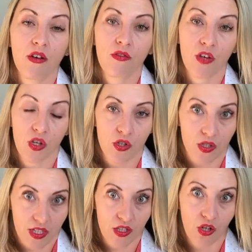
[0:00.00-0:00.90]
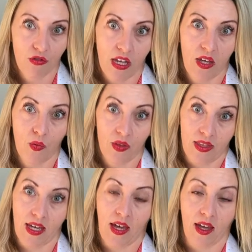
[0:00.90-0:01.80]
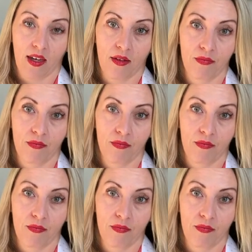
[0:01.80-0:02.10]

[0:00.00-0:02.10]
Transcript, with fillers: for you to disagree with the king.